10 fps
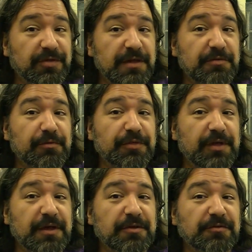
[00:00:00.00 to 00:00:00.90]
these were
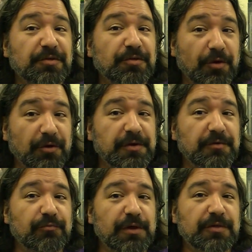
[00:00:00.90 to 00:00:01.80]
things that
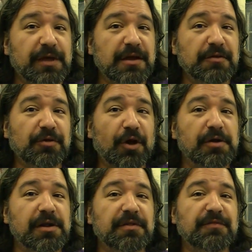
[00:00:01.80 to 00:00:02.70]
started with Genghis
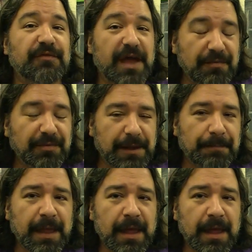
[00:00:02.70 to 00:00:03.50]
Khan and his family.